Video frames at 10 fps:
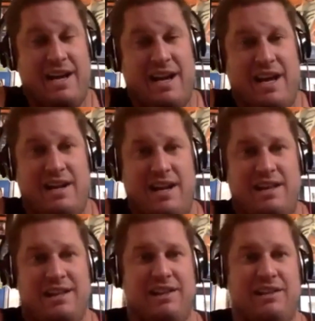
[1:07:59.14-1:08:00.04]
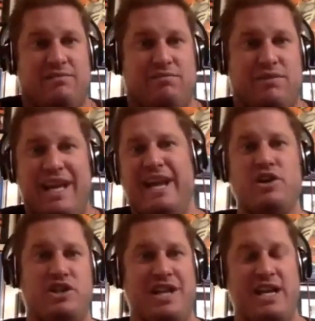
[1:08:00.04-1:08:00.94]
and in the
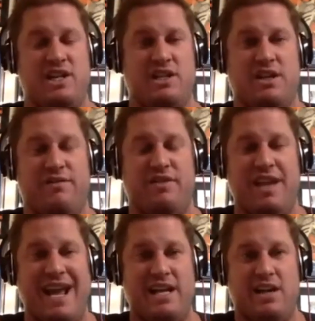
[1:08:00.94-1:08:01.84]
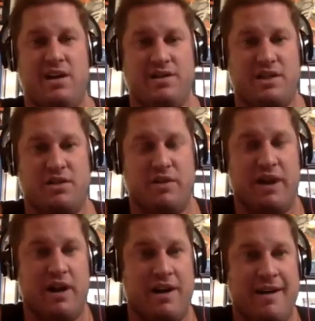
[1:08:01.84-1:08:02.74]
later stages of Andy Dalton's
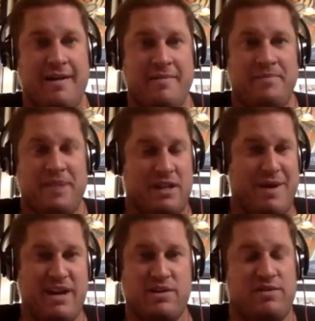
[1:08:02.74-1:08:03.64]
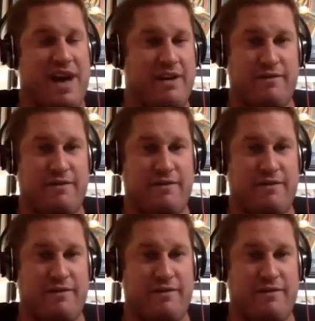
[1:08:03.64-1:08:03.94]
career, the Bengals have had a